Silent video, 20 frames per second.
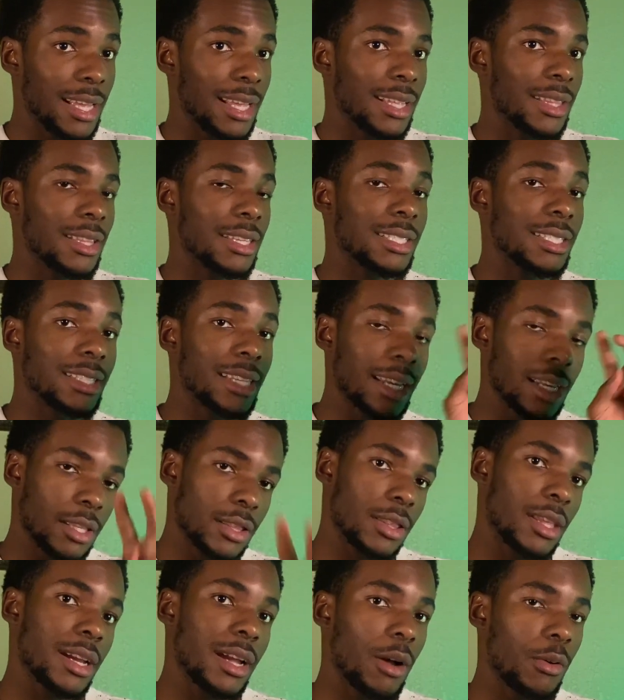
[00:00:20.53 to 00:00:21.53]
The second
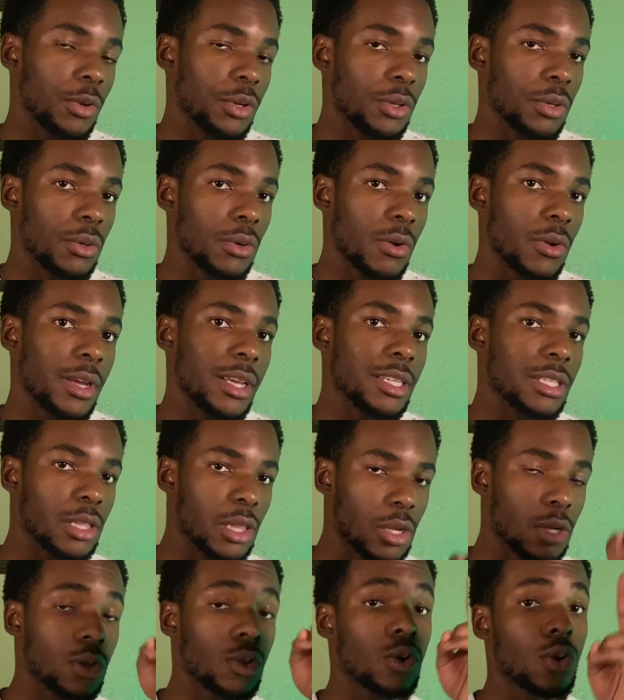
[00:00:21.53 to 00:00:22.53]
thing I would do is
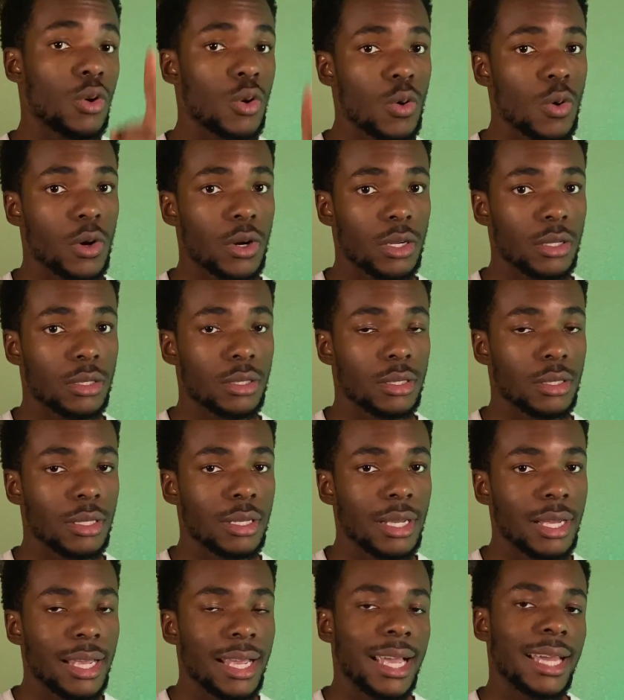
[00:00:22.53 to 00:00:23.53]
learn chords.
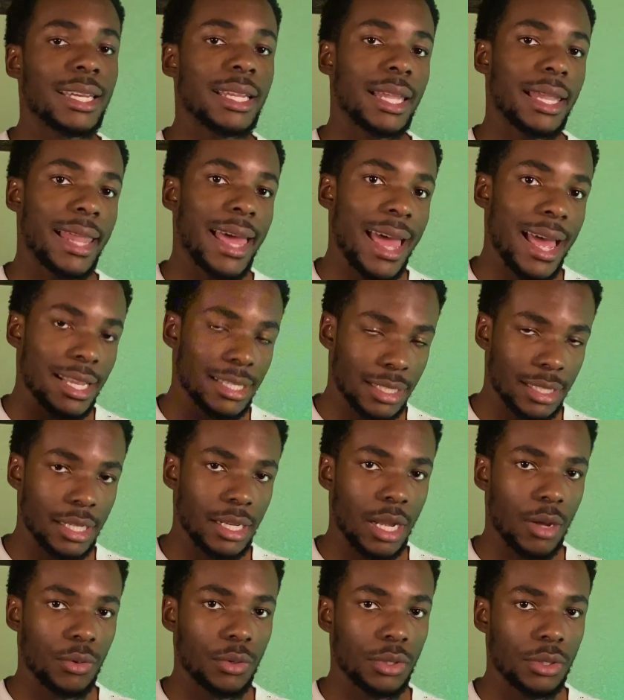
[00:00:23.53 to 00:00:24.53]
And the last thing
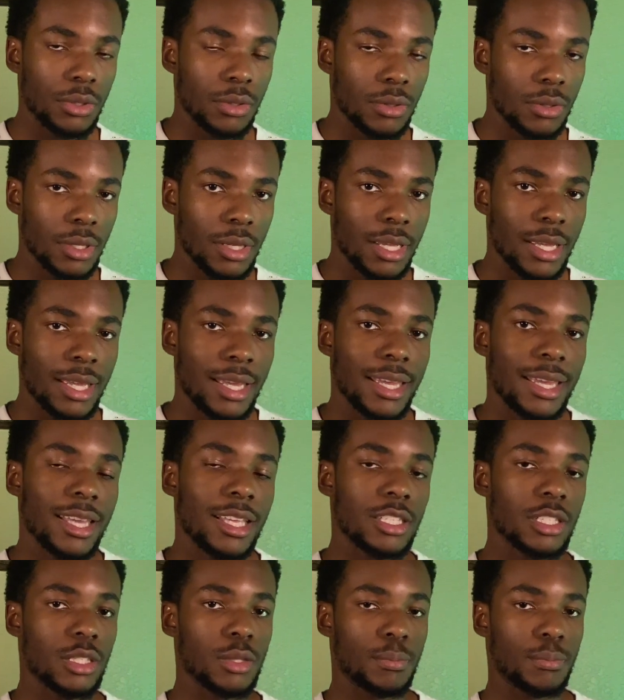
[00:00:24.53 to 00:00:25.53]
I would do
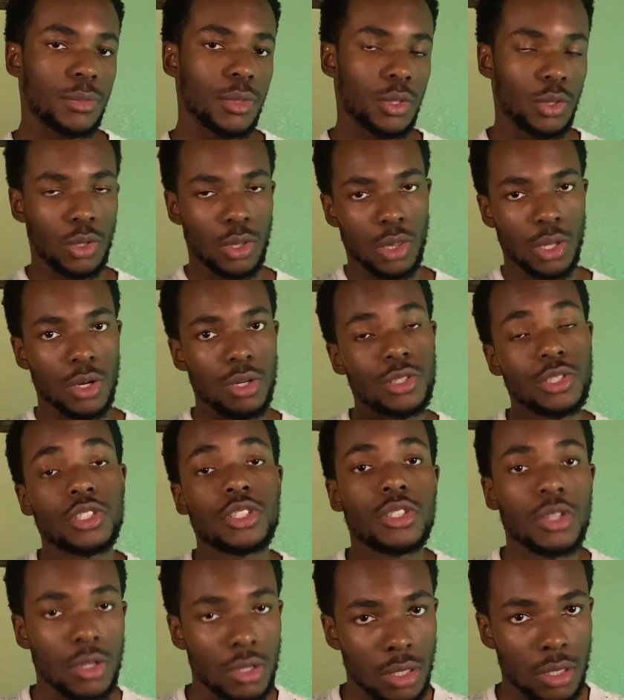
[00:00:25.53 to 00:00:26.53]
is learn
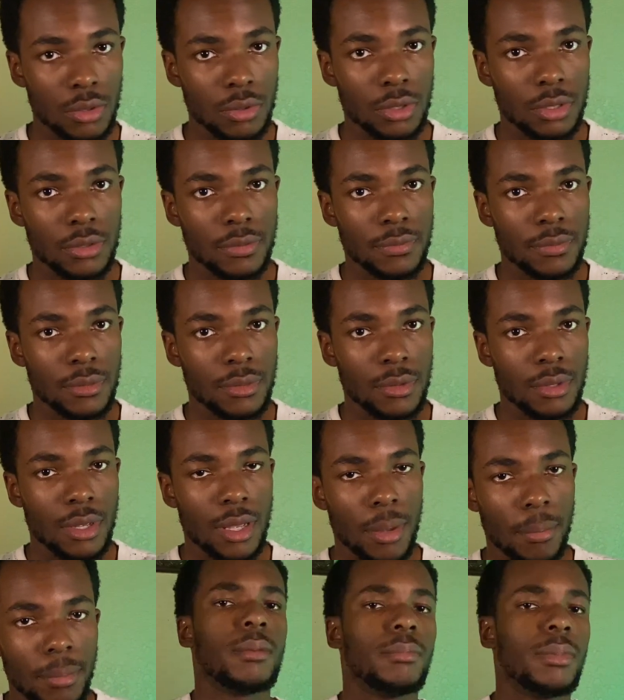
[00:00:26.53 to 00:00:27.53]
solos.
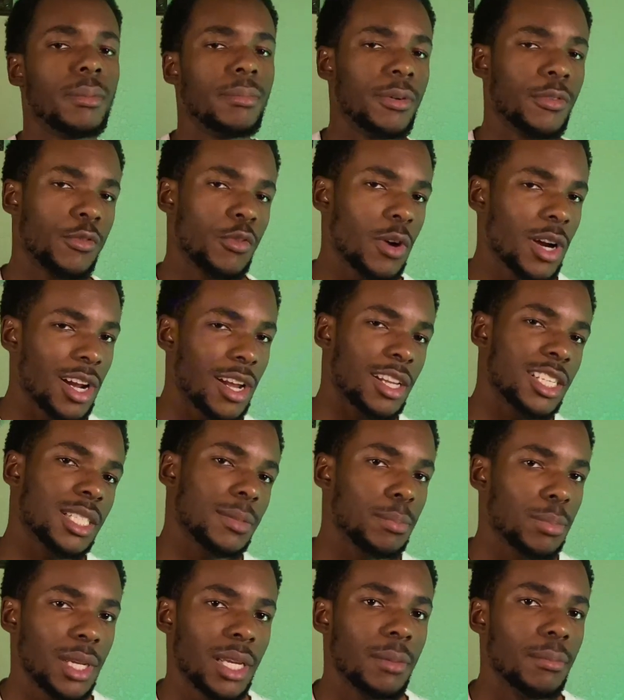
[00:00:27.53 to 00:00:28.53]
But before I
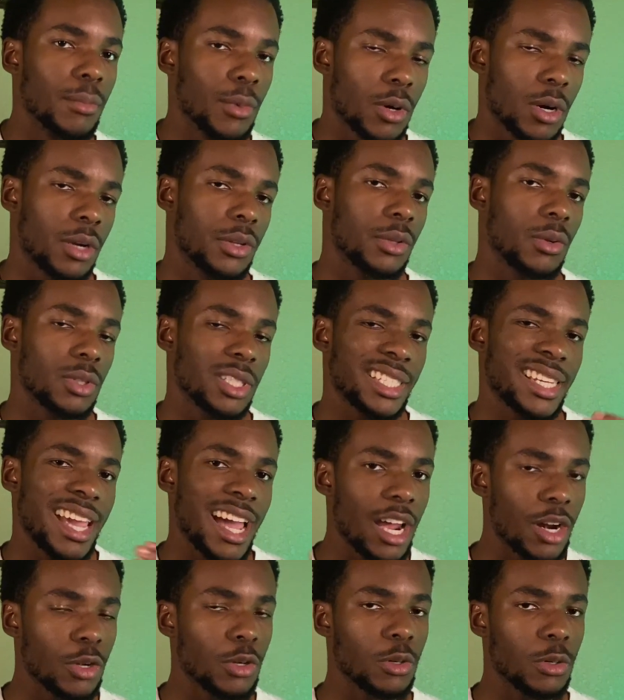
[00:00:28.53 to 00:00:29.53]
explain more on those
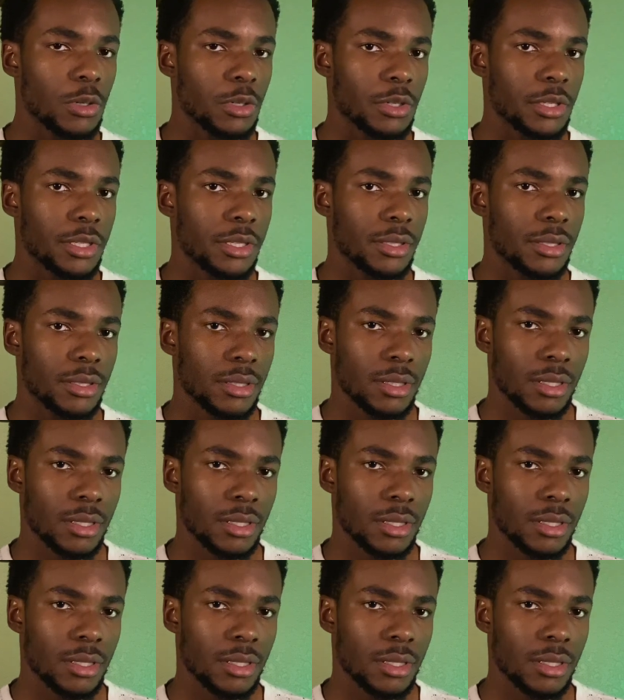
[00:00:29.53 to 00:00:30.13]
categories,